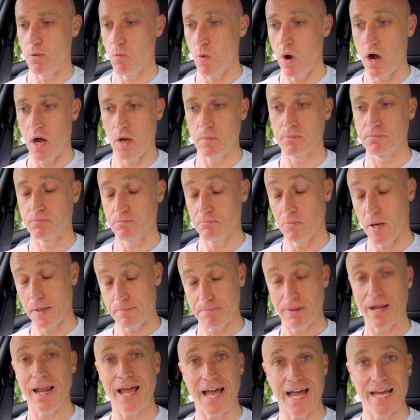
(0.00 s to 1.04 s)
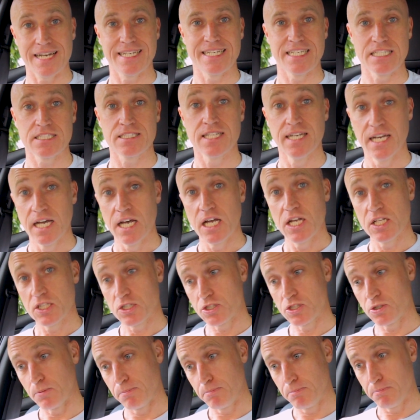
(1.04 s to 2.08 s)
And what my plan is
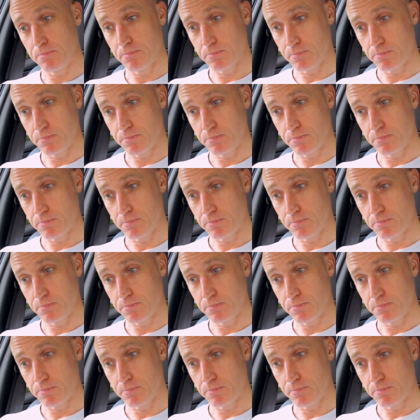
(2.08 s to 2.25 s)
to